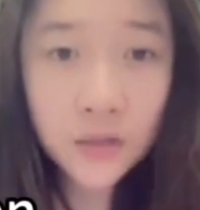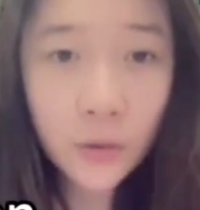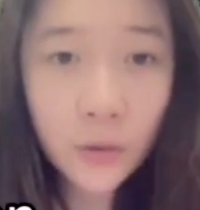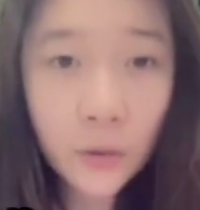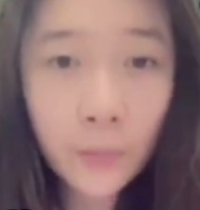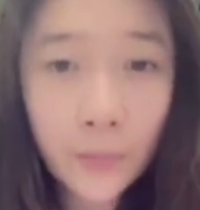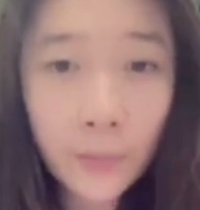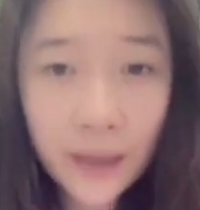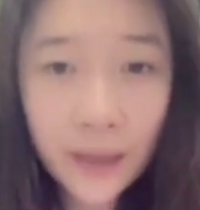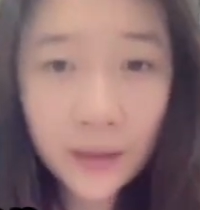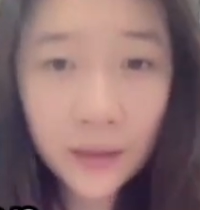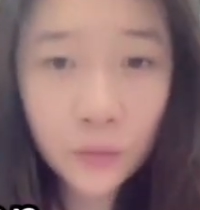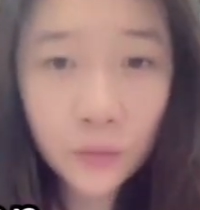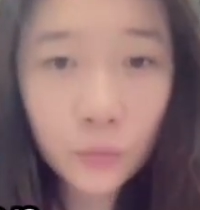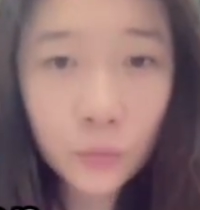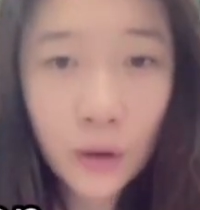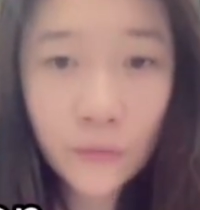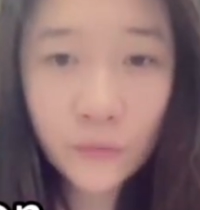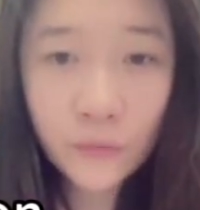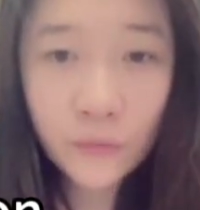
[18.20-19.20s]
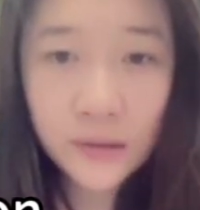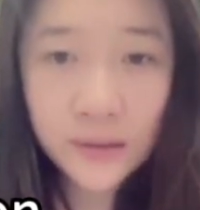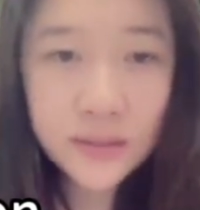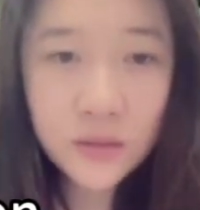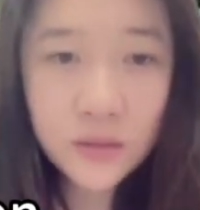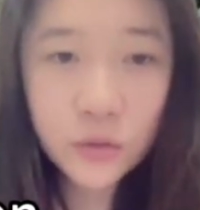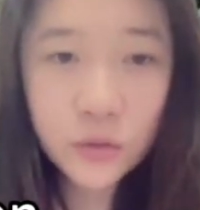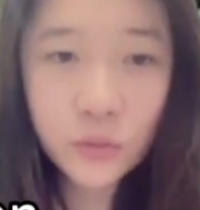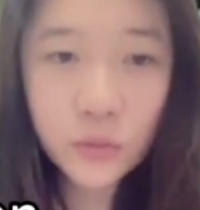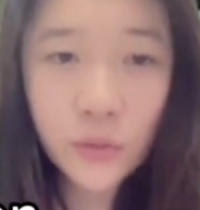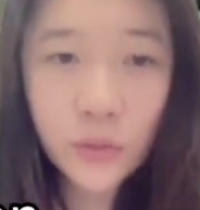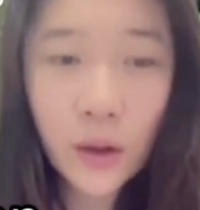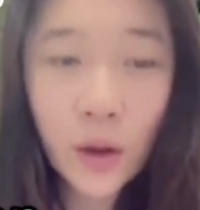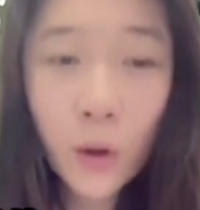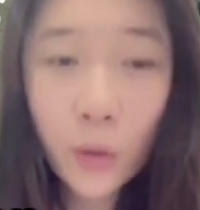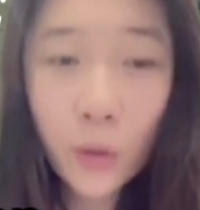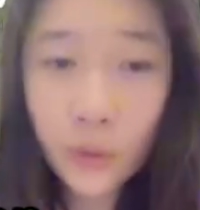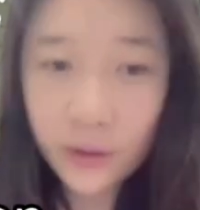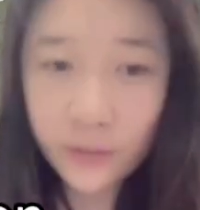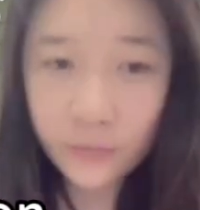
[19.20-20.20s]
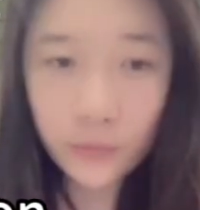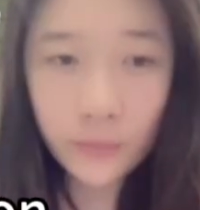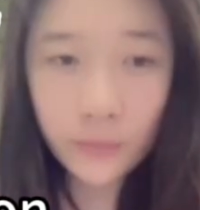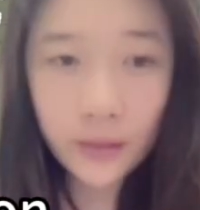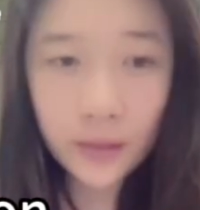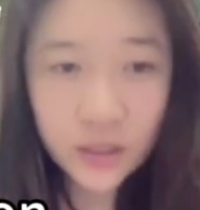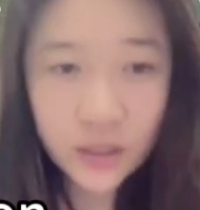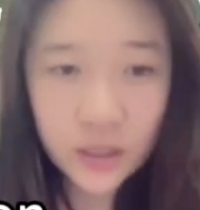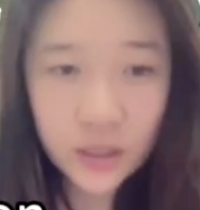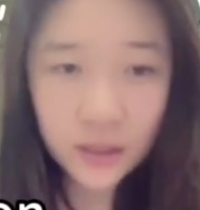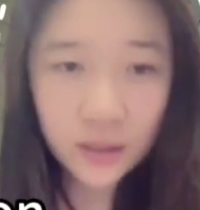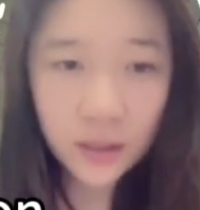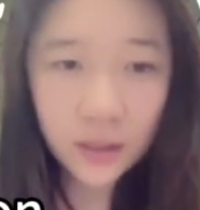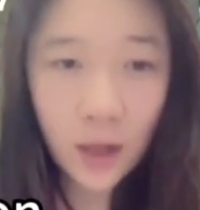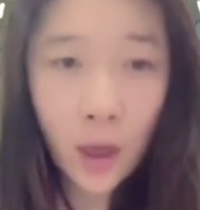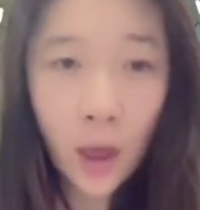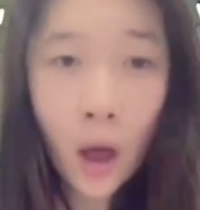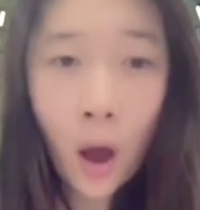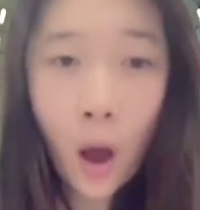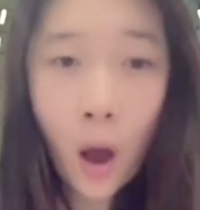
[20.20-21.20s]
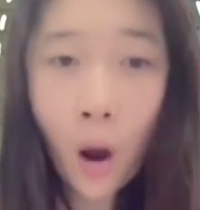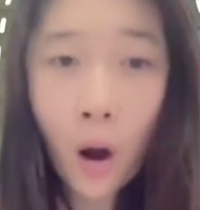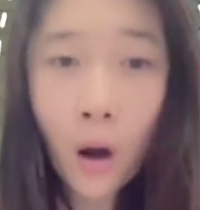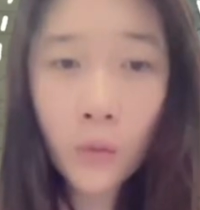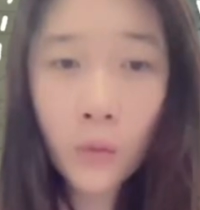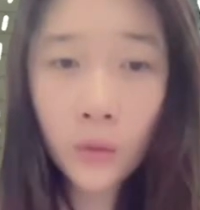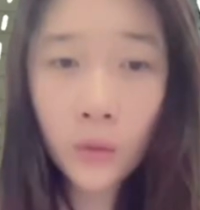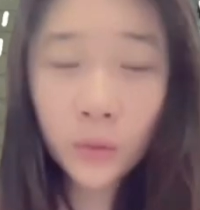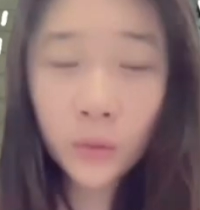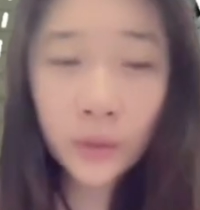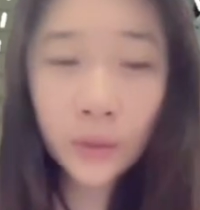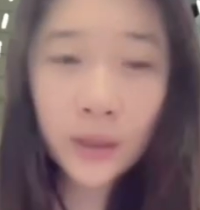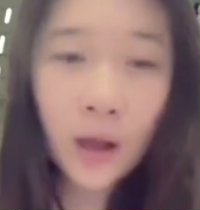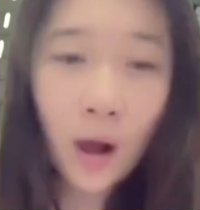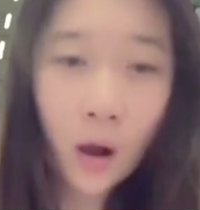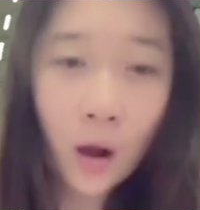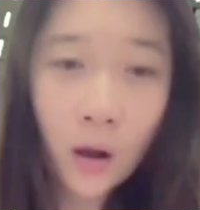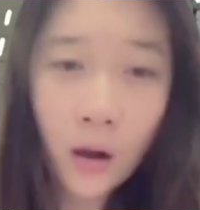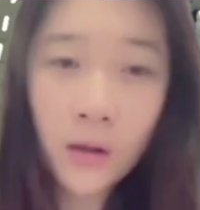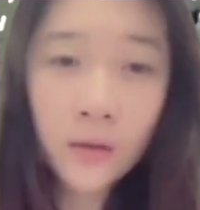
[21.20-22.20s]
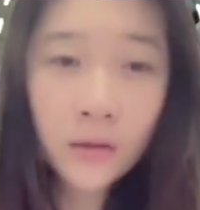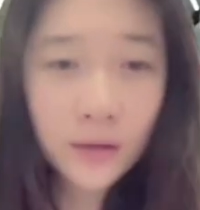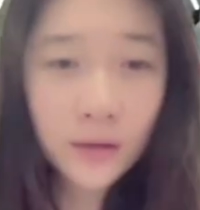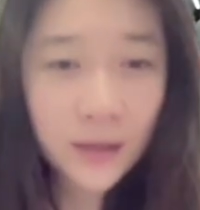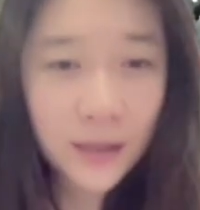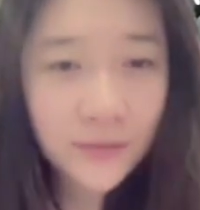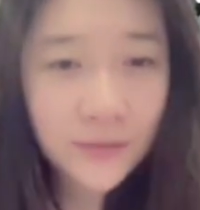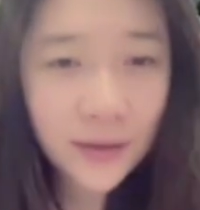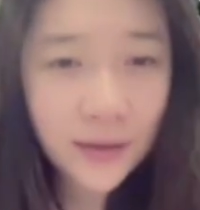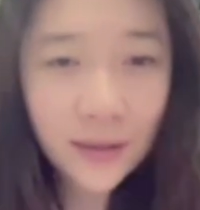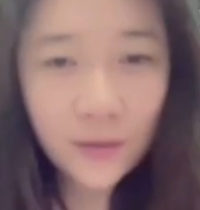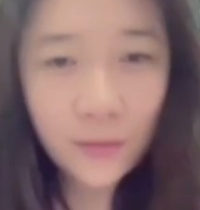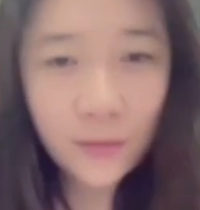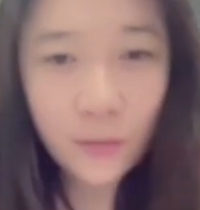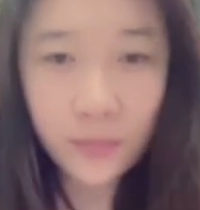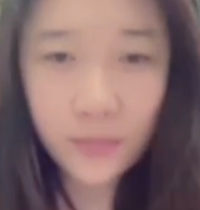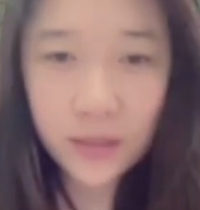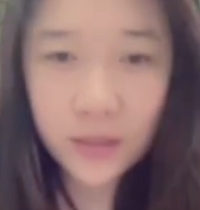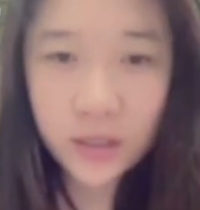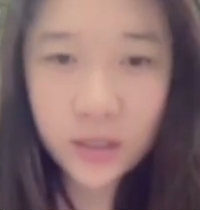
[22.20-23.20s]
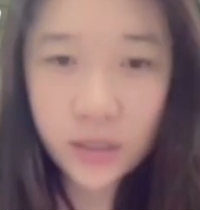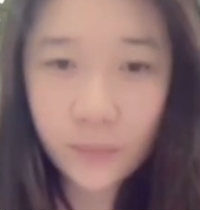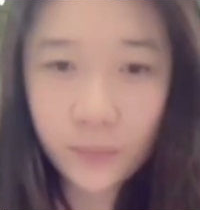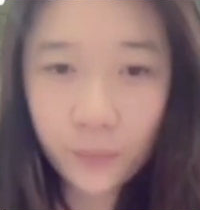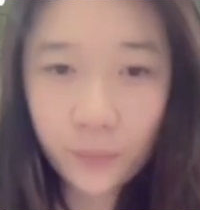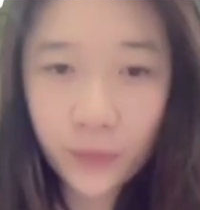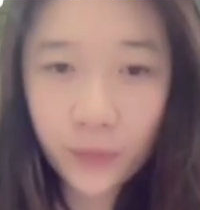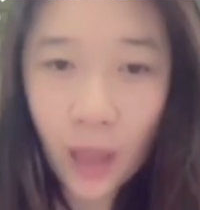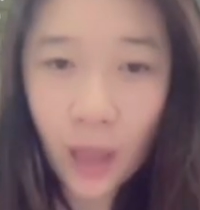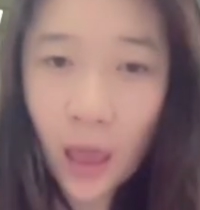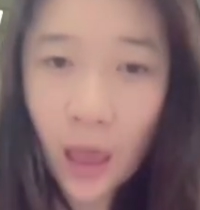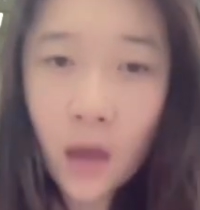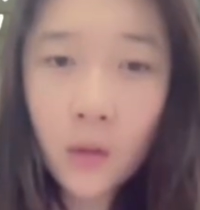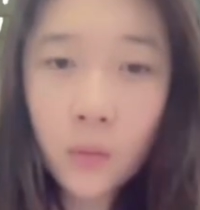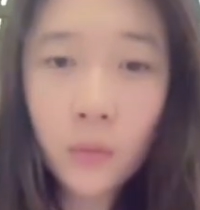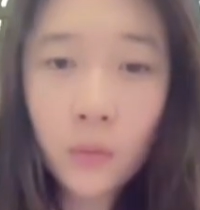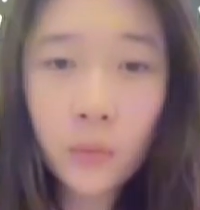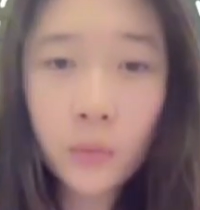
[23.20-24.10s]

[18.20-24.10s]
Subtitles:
make reference to old information, or what we call given information. When we